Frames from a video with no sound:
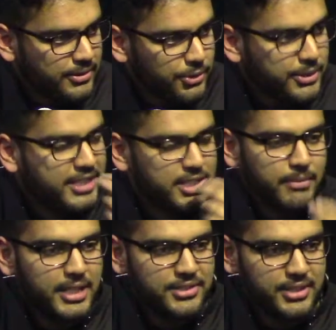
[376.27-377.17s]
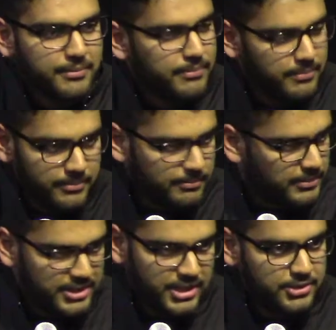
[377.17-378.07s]
you take some medicine,
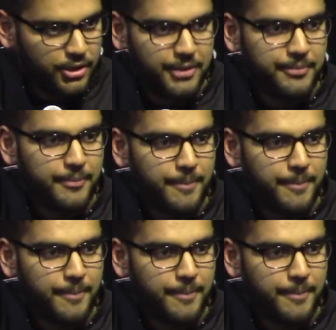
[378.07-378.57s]
disease gone.